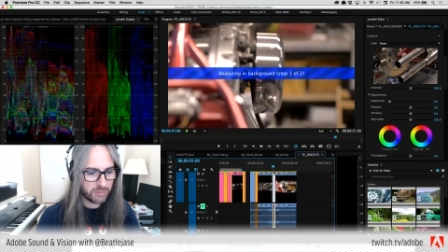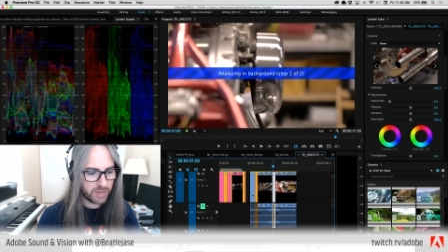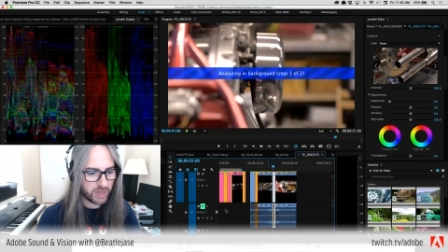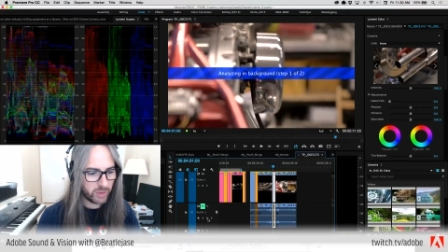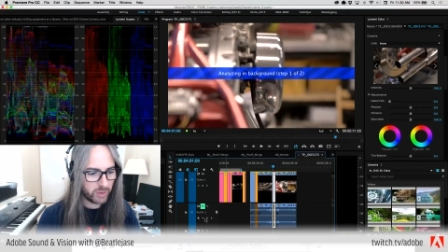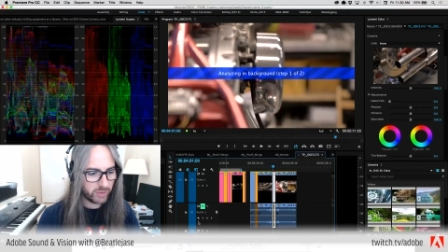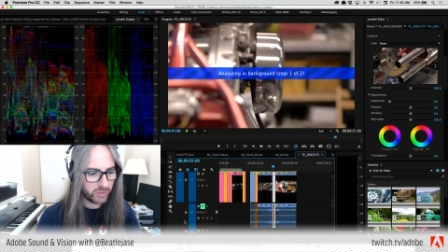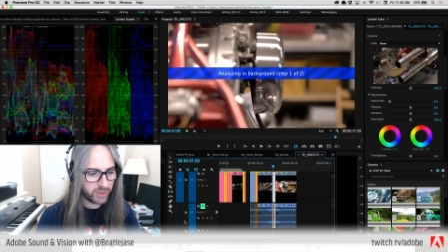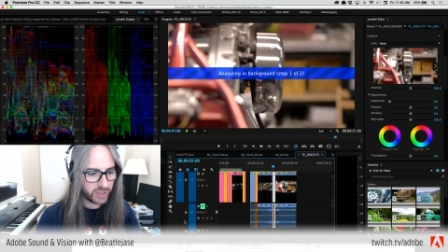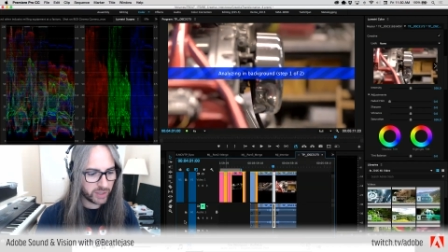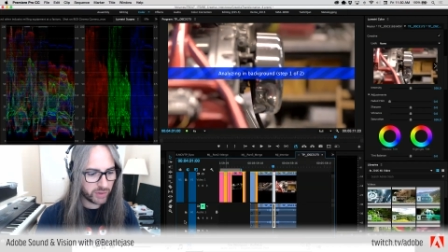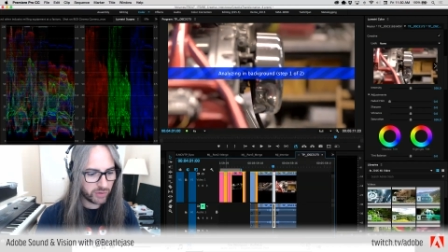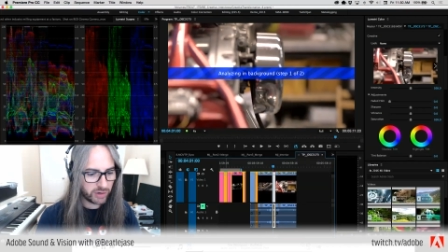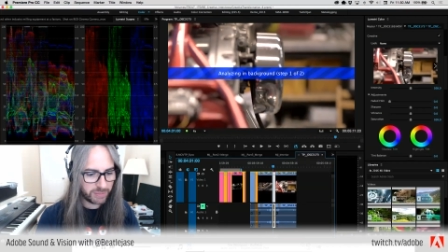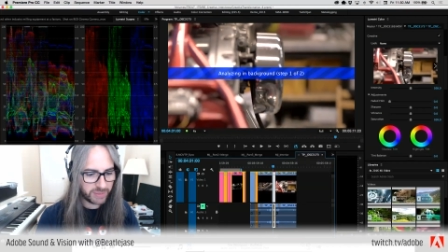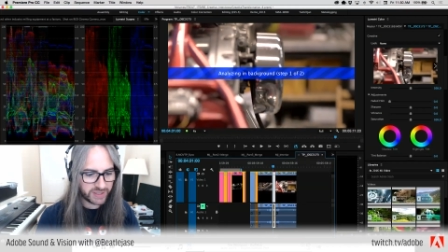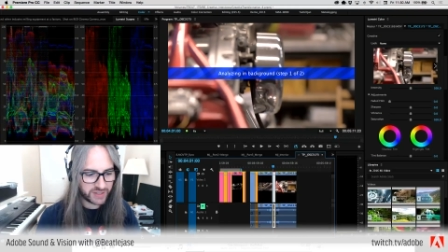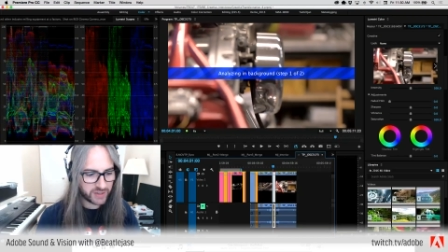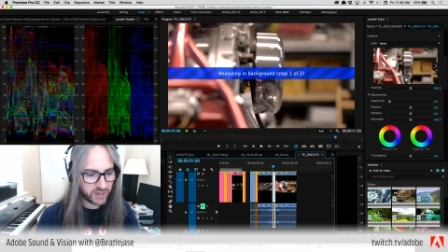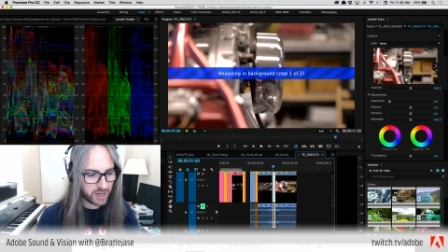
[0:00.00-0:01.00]
By the way, really
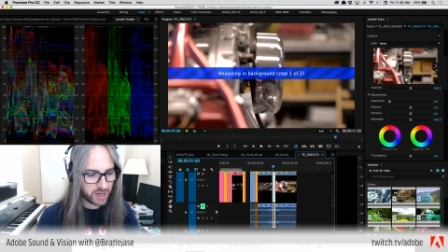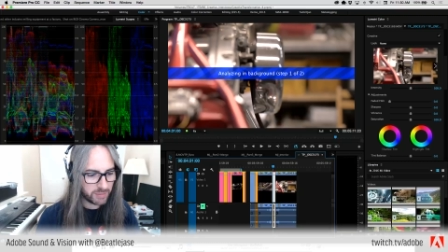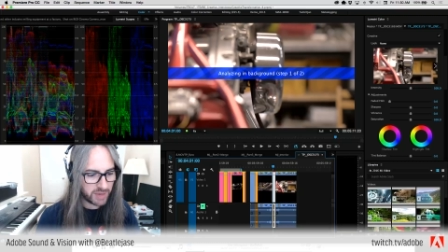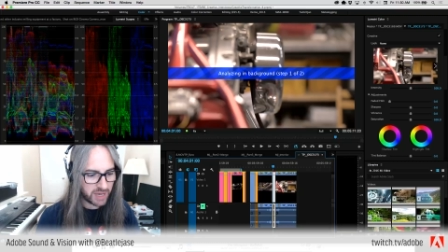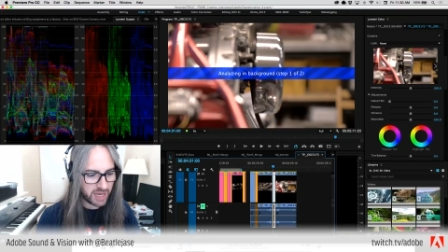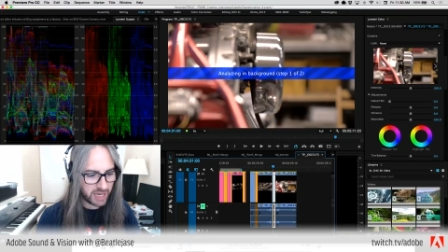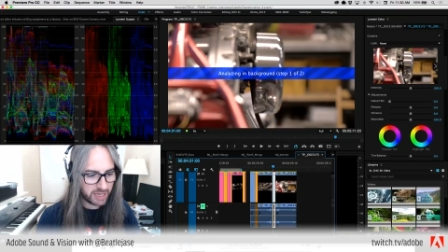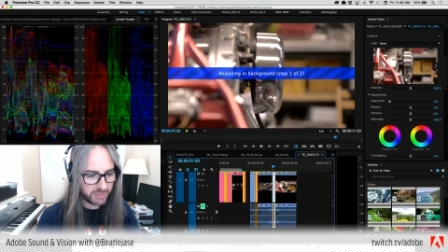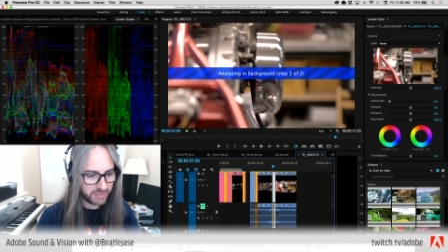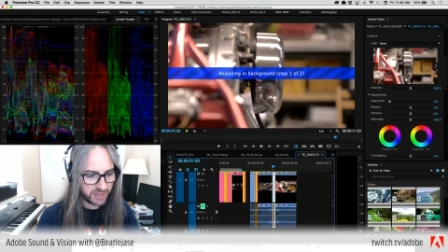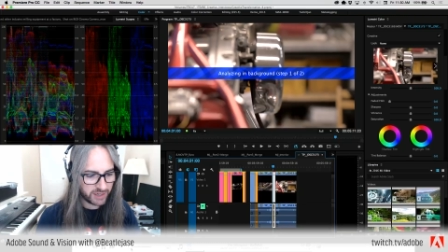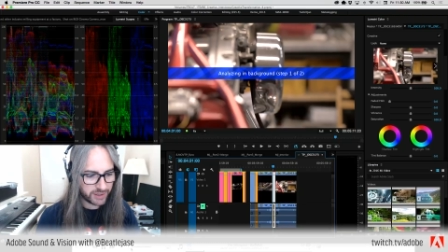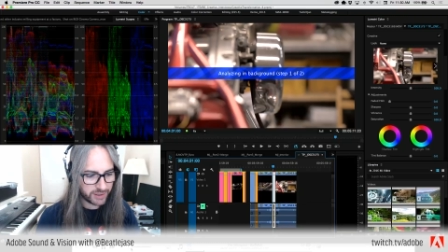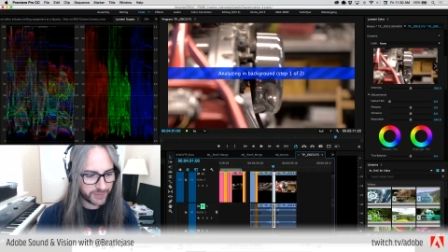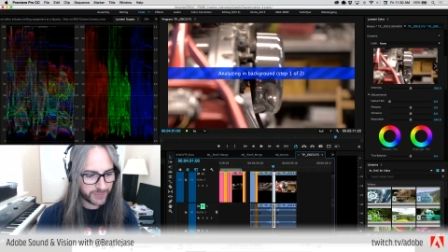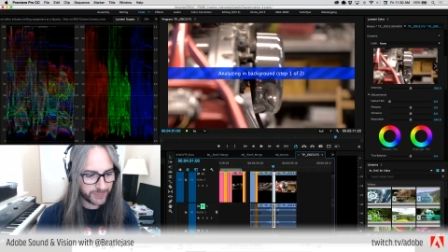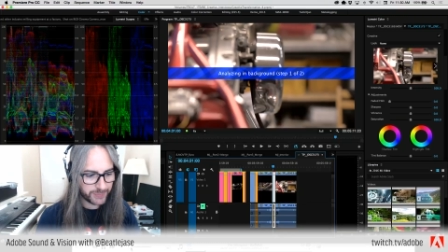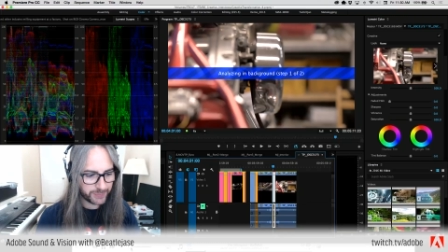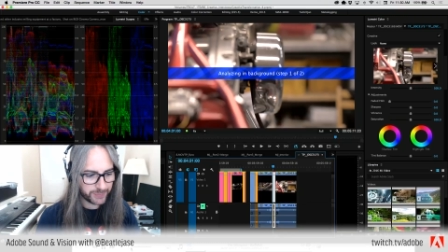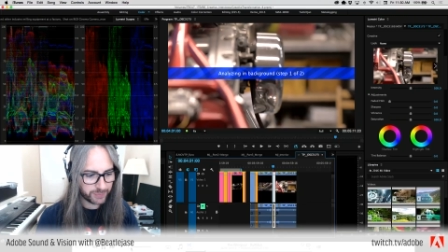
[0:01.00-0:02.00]
creepy song behind me
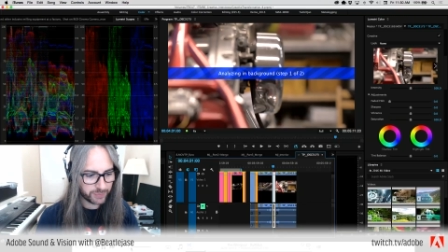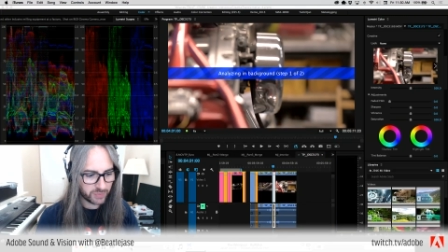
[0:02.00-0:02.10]
here.